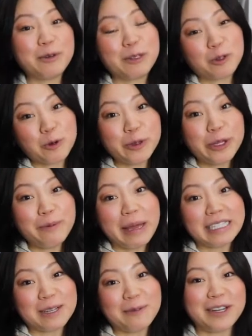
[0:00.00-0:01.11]
would truly
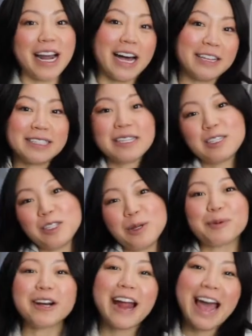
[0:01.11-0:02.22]
make someone else
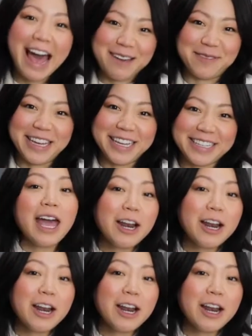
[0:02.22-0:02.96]
super happy.